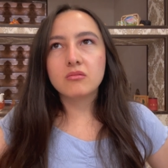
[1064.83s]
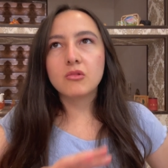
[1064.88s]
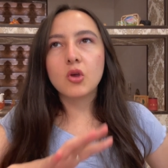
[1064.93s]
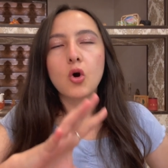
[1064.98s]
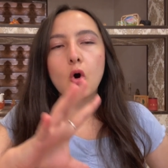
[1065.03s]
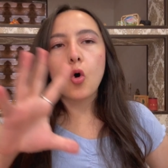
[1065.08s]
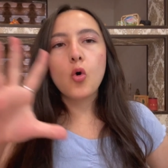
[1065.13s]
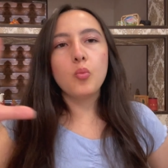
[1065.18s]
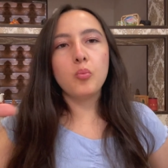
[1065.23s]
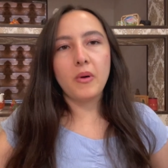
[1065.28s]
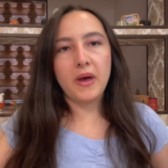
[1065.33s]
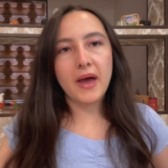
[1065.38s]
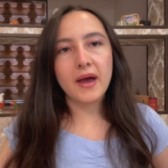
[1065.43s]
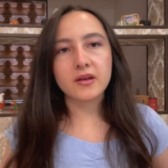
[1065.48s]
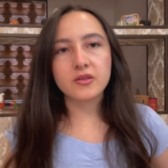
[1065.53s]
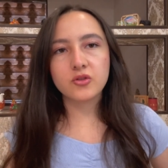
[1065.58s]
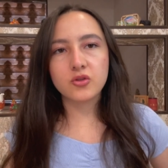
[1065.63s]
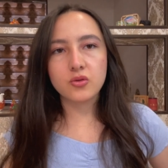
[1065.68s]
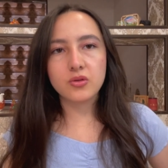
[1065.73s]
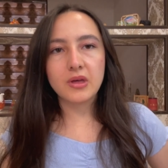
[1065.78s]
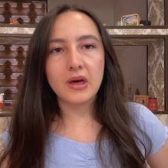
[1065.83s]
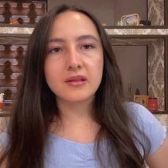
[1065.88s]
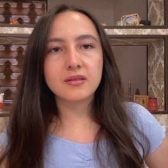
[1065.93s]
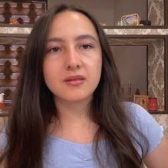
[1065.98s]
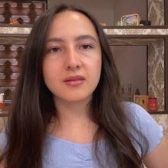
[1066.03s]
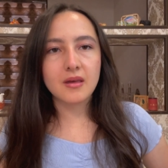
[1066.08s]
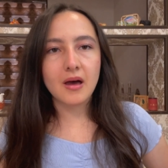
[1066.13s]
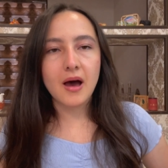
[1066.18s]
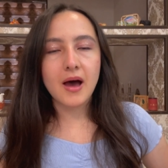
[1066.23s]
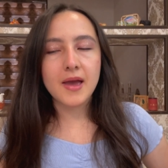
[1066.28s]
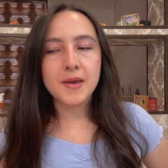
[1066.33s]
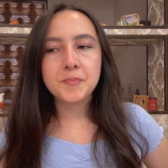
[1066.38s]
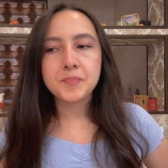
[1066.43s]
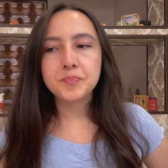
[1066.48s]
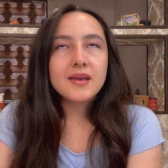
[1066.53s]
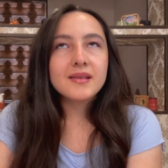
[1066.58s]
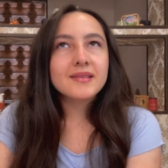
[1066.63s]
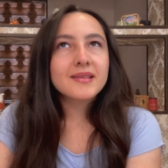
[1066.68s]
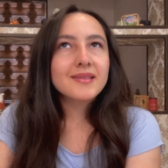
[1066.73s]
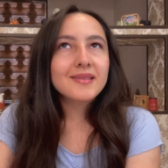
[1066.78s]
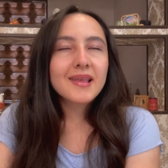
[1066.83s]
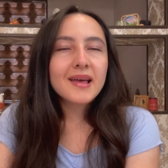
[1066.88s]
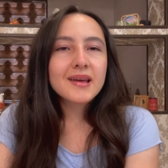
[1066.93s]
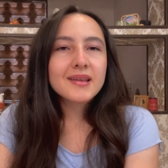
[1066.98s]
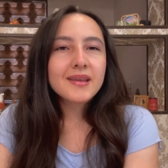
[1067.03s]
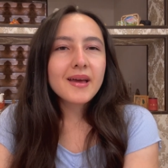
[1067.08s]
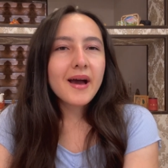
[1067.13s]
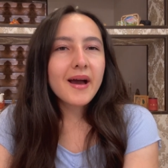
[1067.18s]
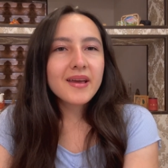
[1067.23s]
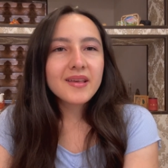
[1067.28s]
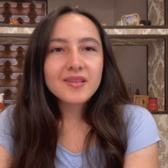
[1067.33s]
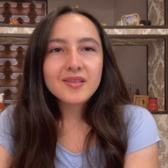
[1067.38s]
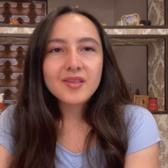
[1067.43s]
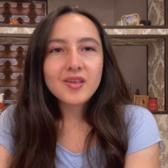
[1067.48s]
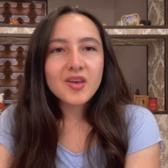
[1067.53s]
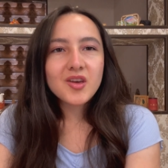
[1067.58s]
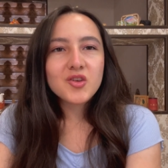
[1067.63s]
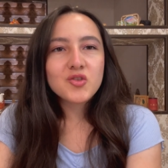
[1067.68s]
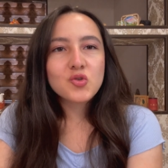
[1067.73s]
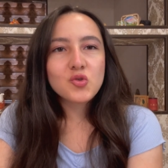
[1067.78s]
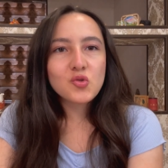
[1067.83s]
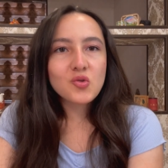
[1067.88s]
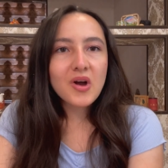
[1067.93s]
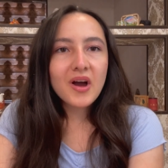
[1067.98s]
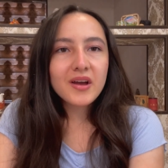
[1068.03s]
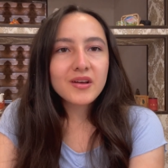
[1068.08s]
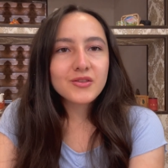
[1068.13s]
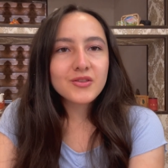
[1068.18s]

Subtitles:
go back to that time. Instead, I say try